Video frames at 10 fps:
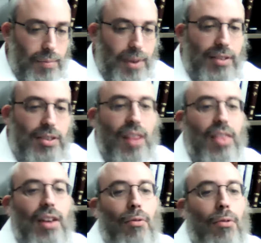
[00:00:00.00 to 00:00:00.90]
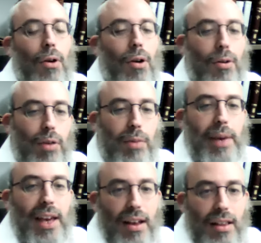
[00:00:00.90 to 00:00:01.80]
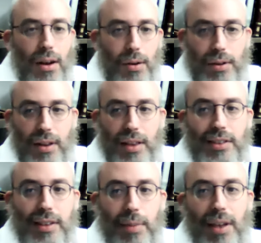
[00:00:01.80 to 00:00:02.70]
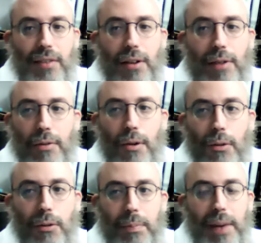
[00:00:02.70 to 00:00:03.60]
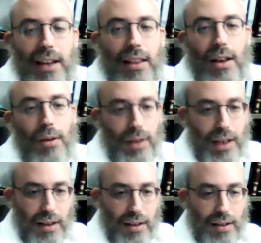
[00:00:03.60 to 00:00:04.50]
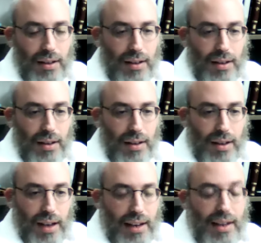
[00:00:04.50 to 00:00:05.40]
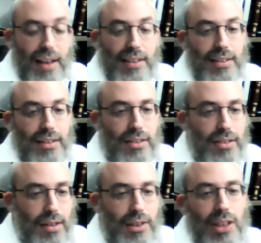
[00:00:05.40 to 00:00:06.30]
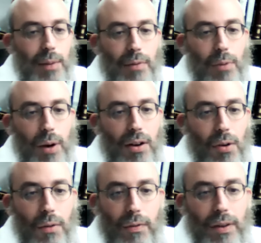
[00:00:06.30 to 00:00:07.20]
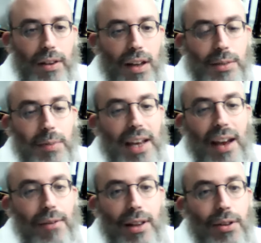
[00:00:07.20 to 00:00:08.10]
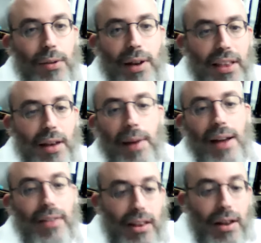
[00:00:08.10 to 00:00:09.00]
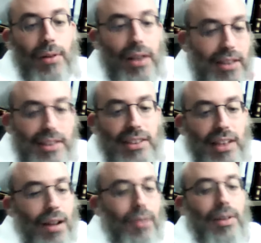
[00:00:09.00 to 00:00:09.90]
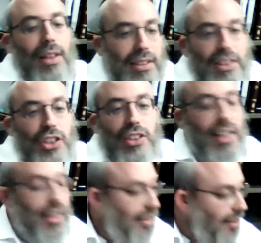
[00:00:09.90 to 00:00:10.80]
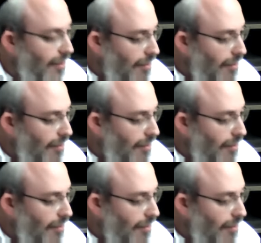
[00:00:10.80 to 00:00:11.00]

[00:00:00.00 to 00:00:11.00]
But there's nothing wrong with being alone. There's something very wrong with being lonely. And yes, some of what COVID does, we can't really do anything about. The loneliness is the loneliness. It just is.